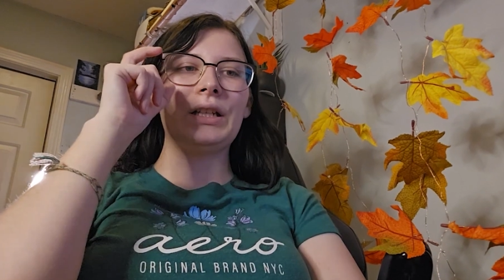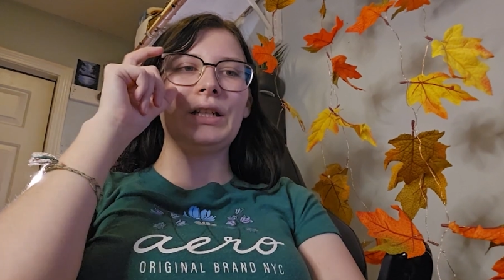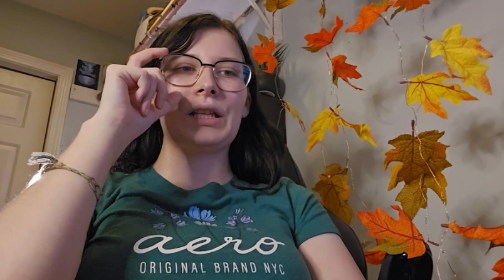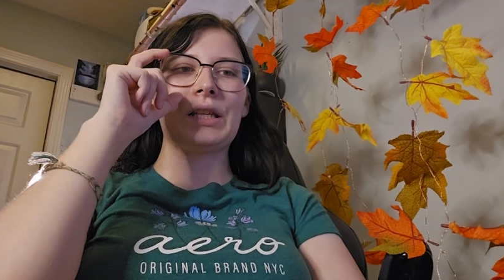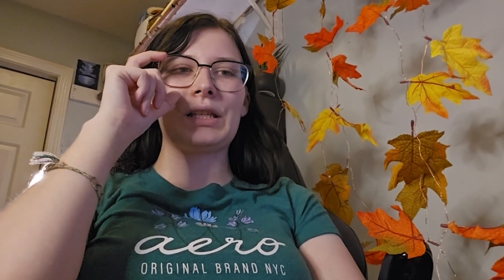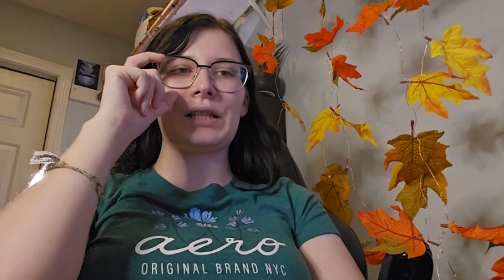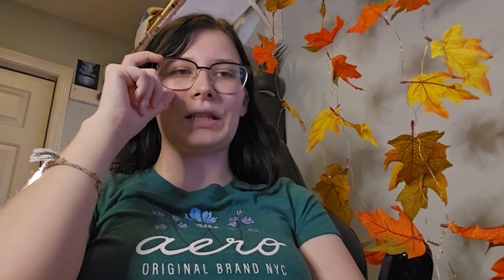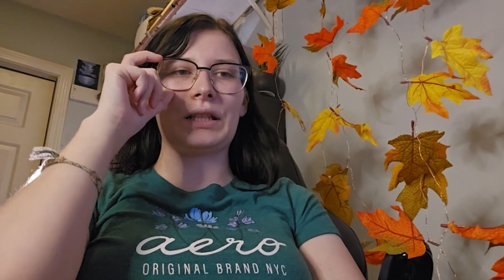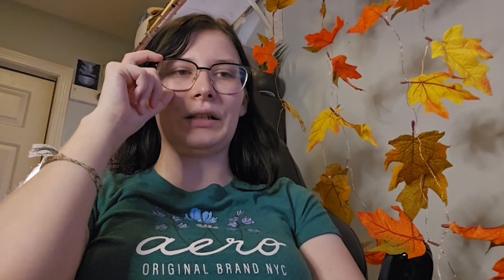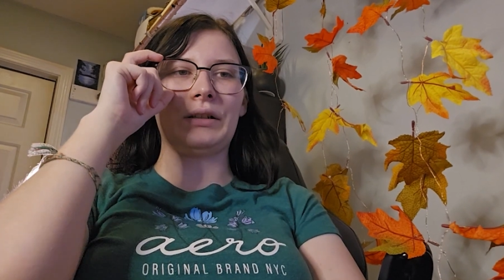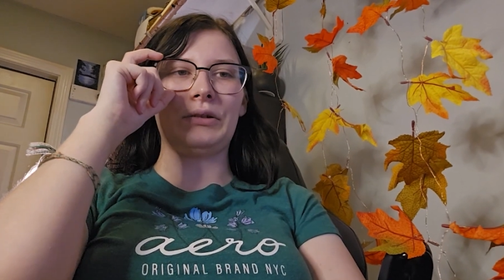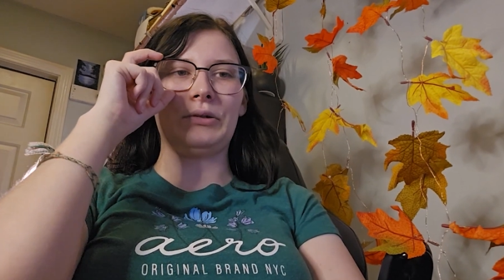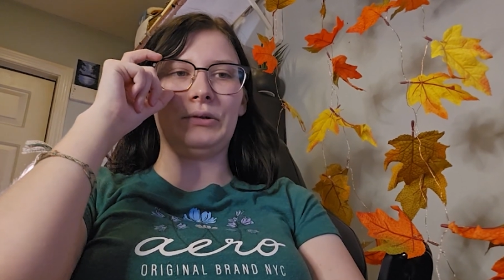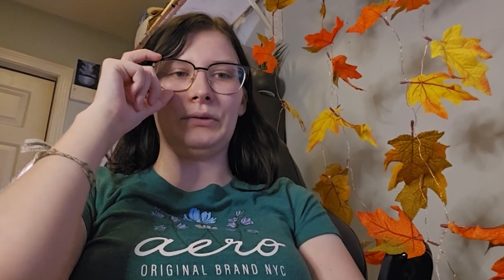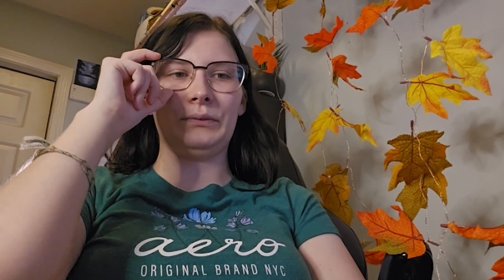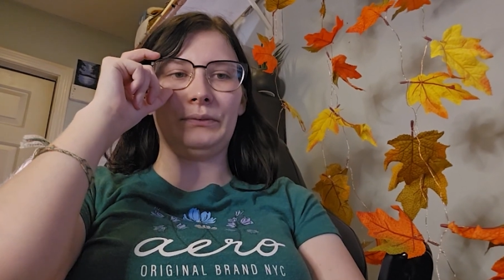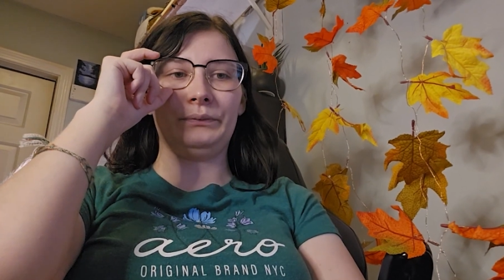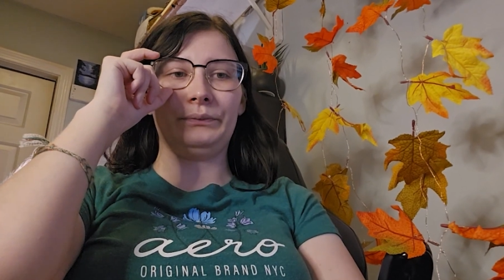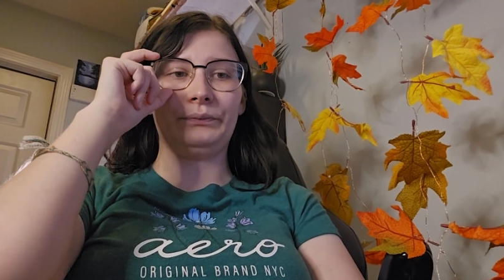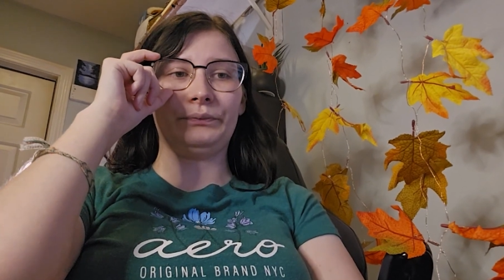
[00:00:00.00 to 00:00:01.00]

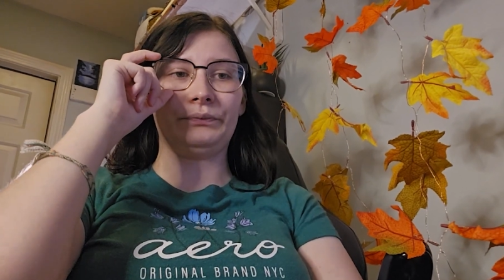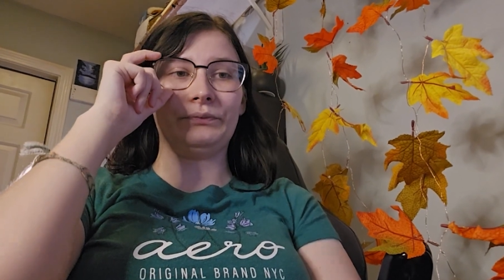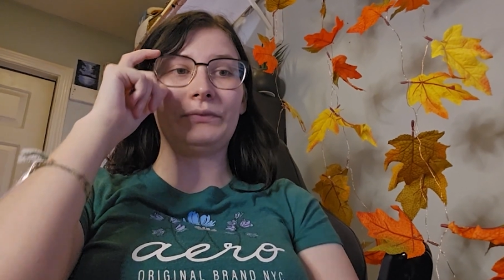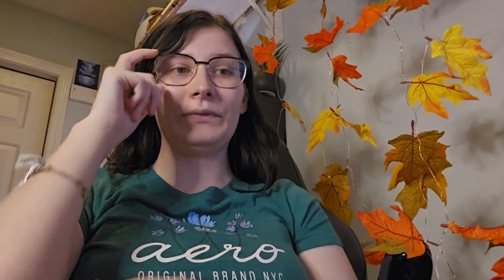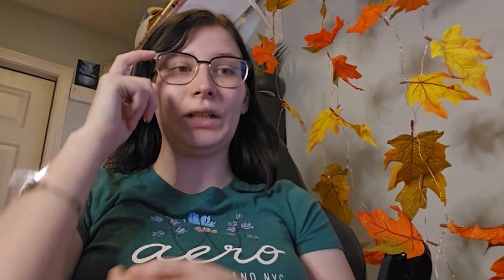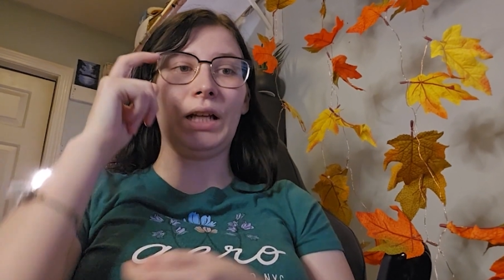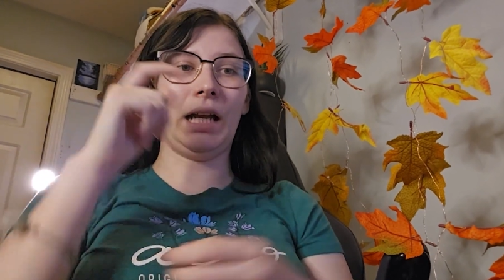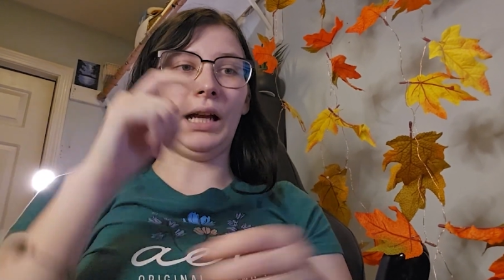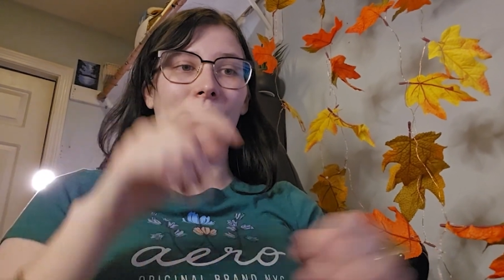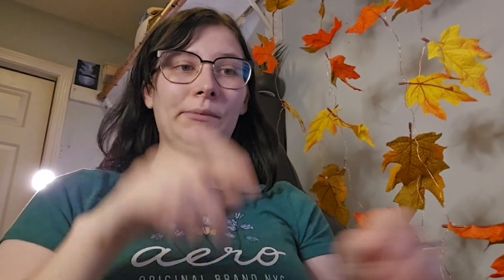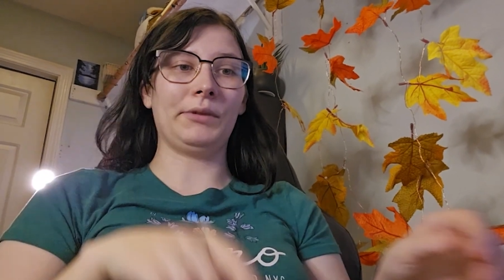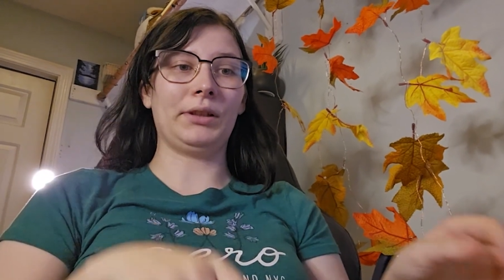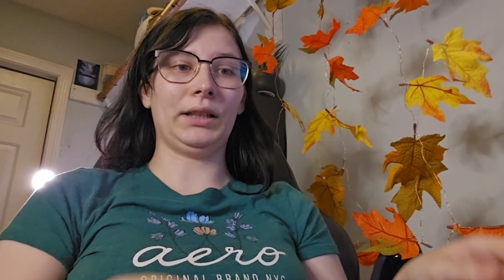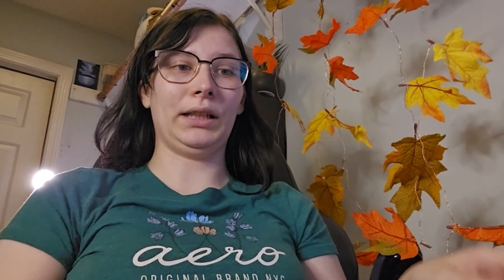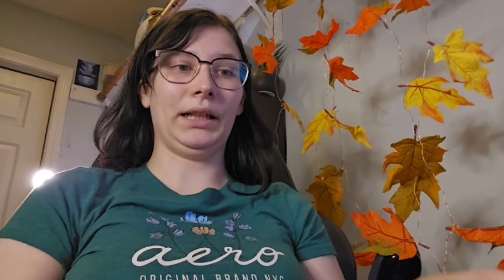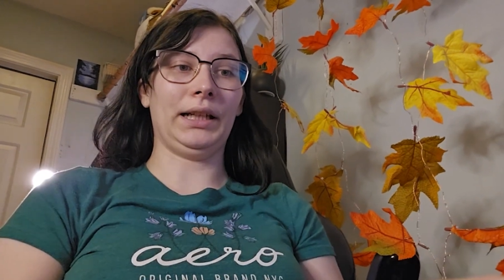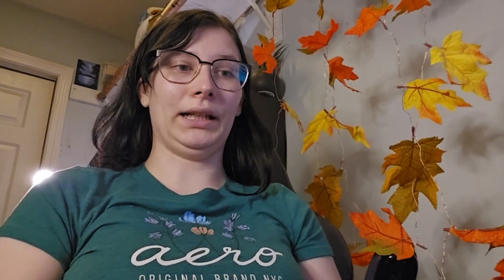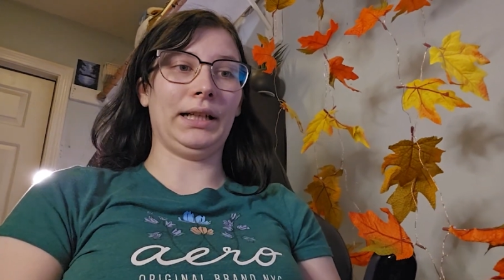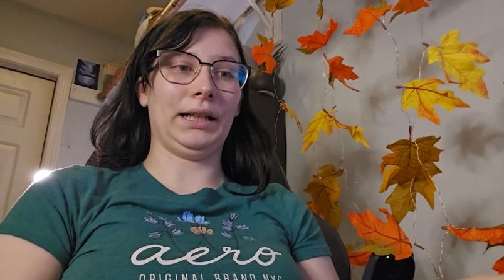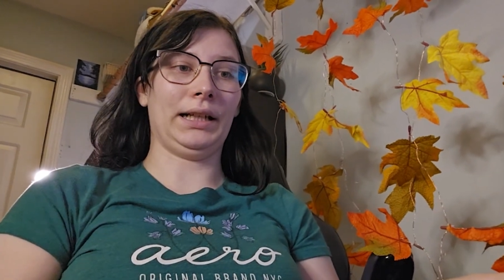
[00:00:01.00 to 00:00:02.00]
So I'm
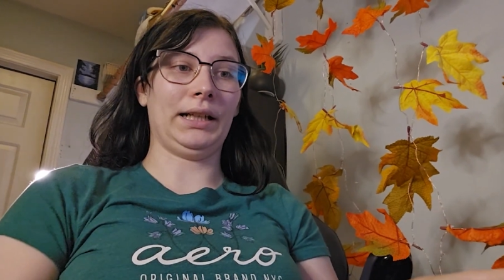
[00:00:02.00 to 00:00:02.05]
glad